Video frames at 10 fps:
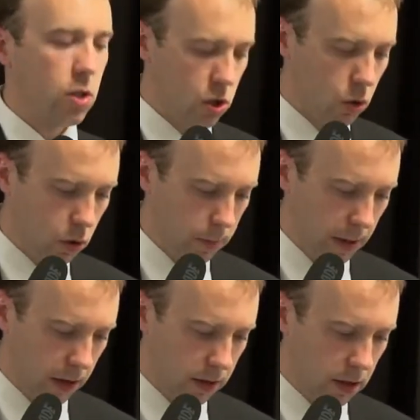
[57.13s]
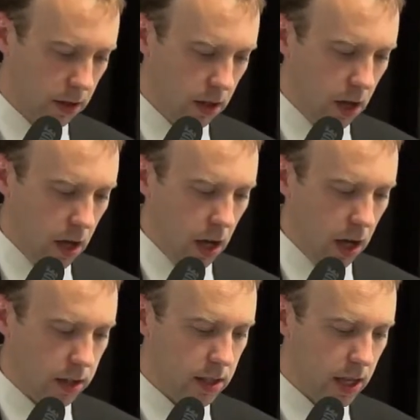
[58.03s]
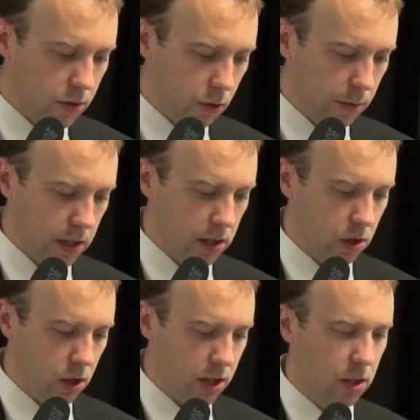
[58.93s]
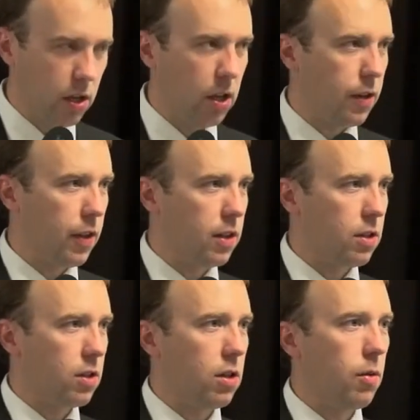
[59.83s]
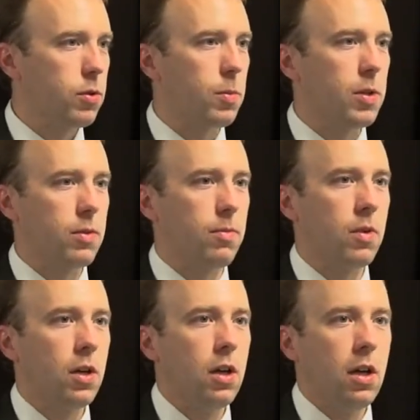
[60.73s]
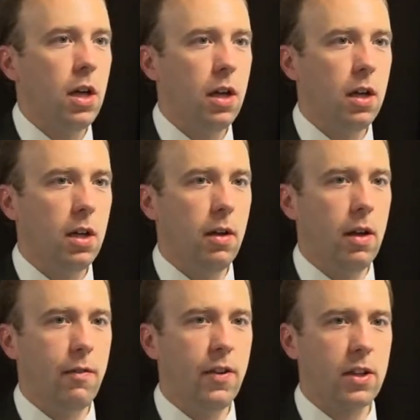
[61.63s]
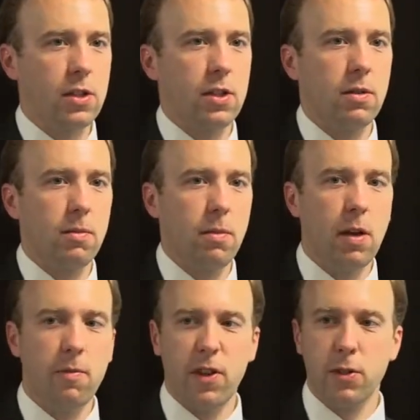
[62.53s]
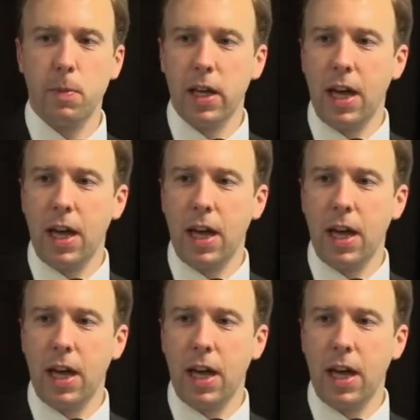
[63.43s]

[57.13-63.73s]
talk about, and the central message, is that I think that optimism, it fits my